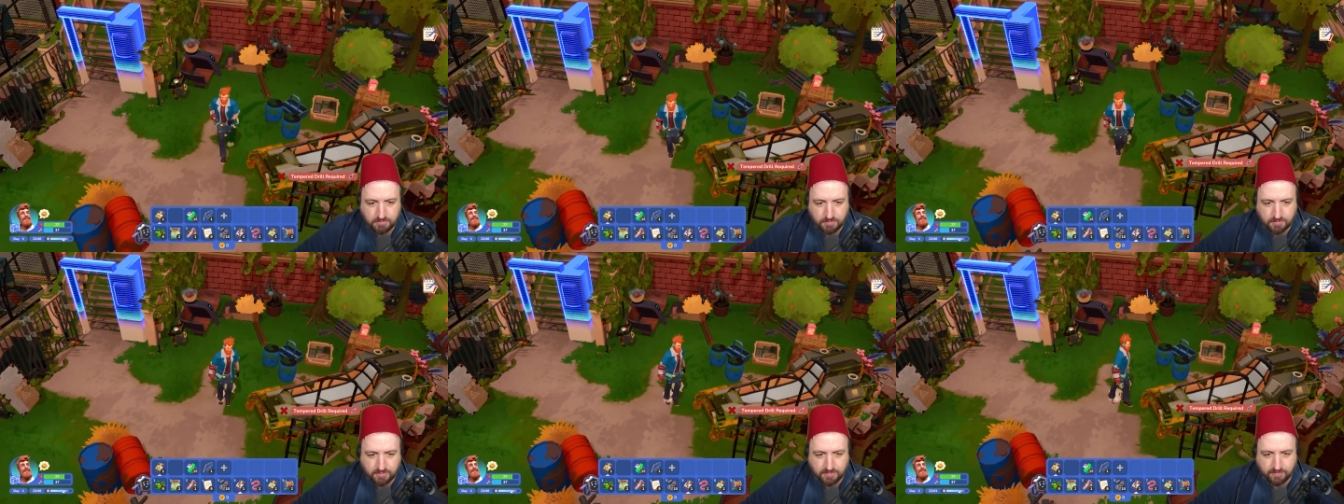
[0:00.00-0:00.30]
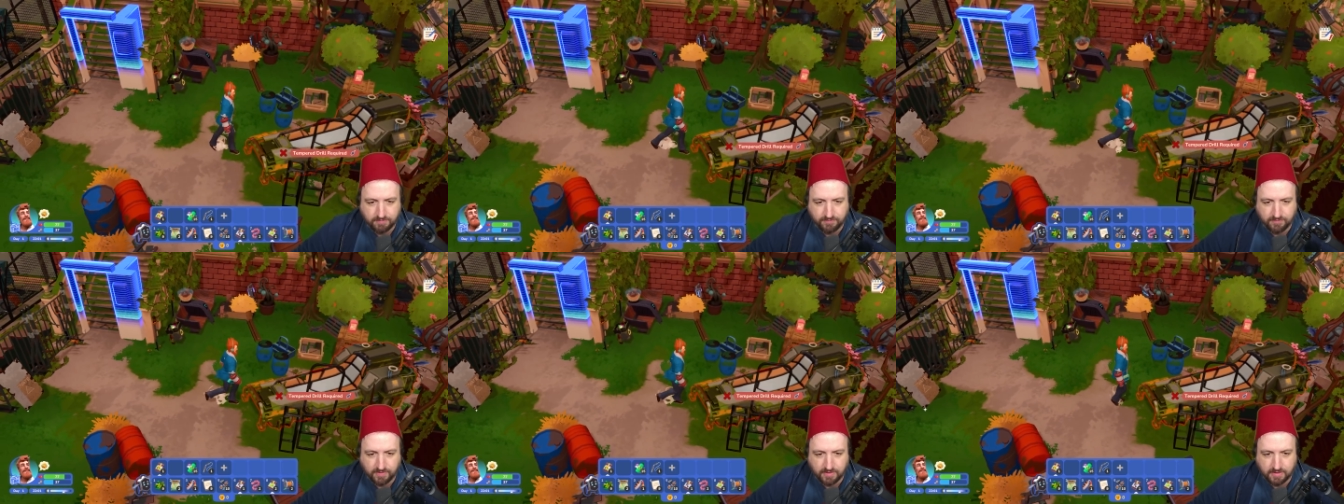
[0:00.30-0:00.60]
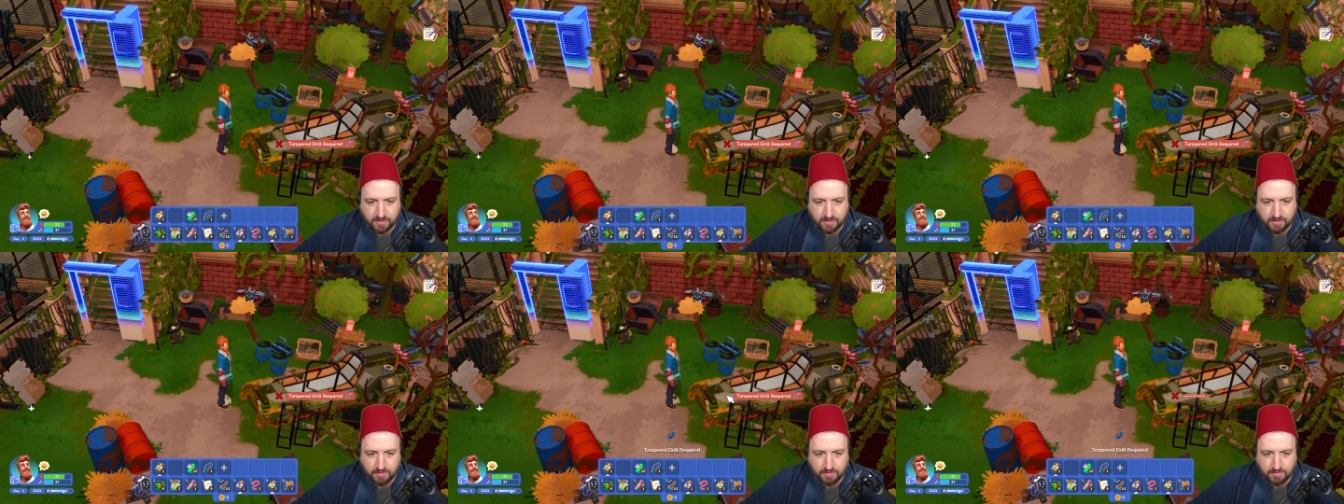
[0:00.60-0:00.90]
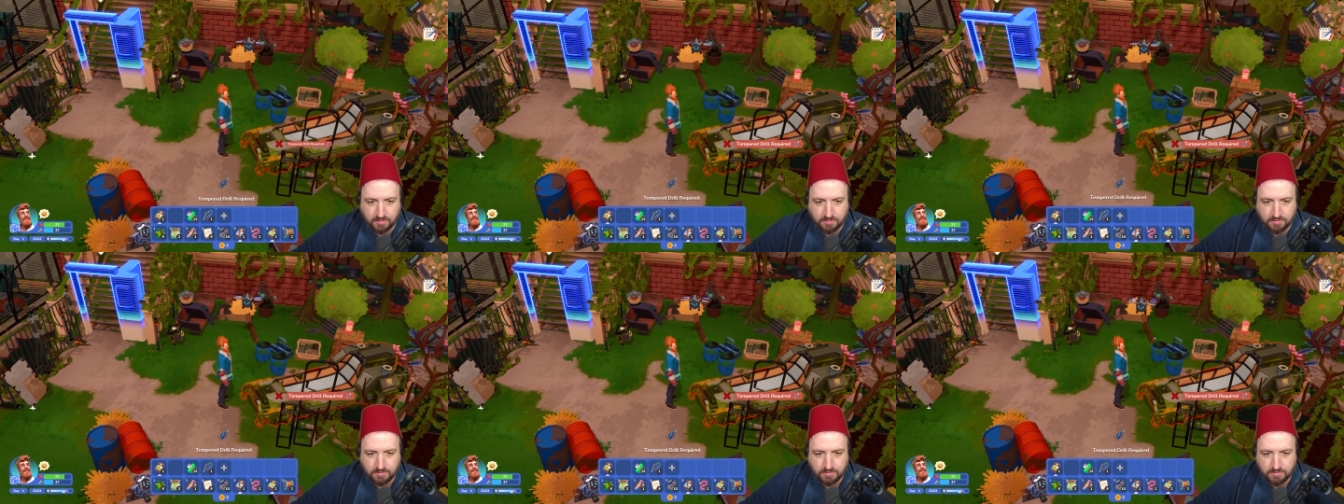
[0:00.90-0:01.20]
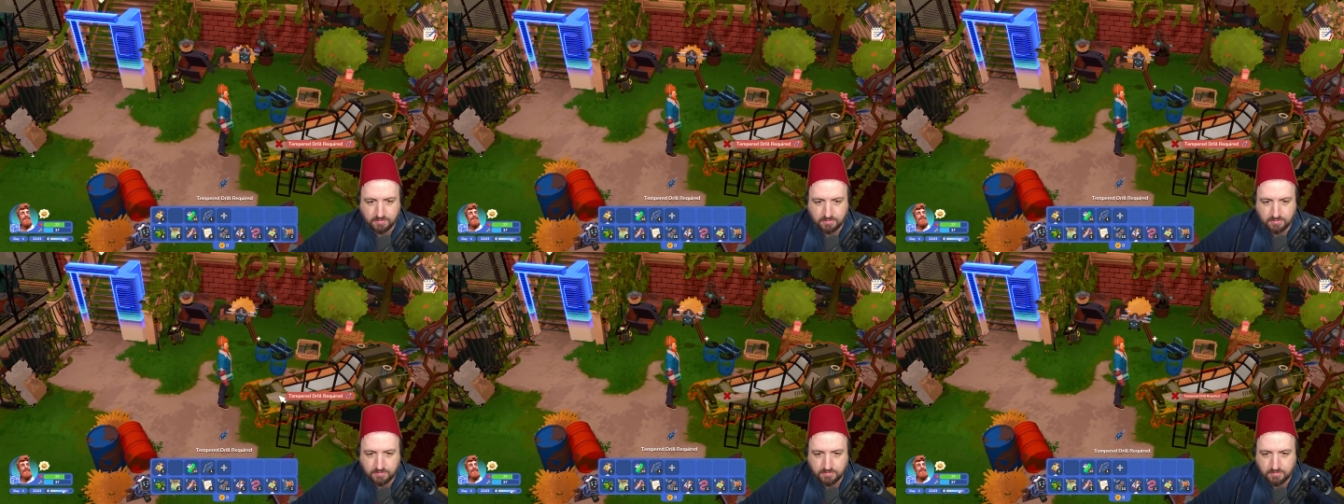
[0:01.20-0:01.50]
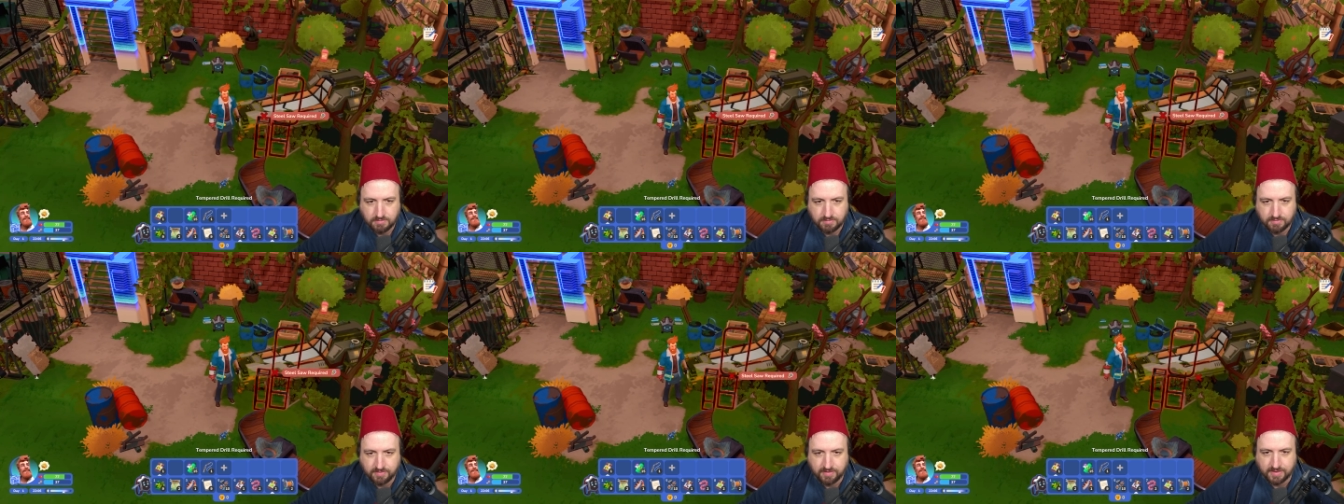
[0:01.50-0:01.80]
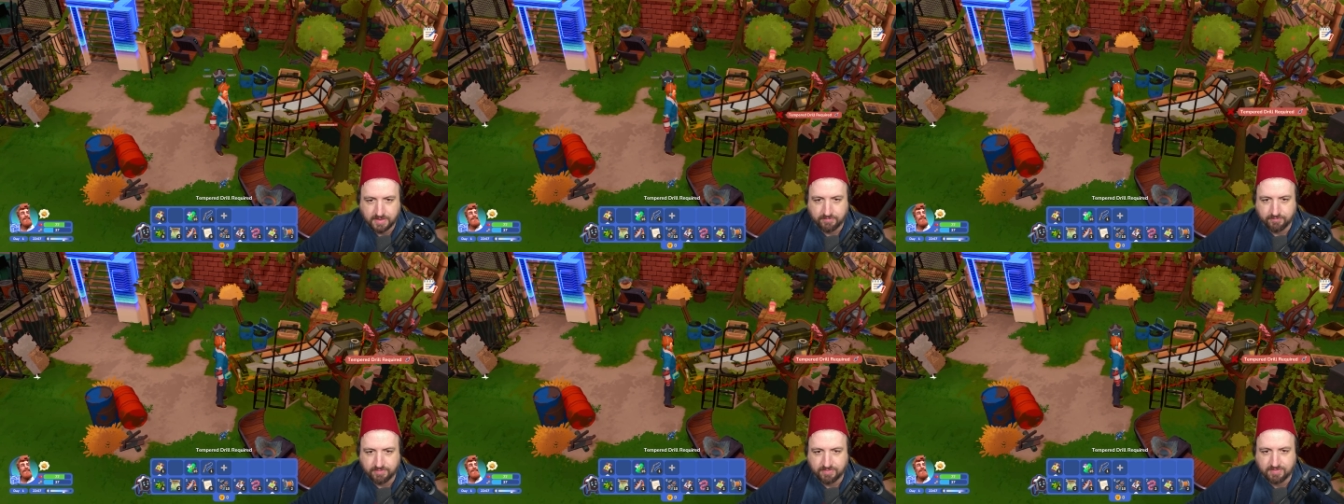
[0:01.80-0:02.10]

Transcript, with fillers: What's this thing here? So I can have a,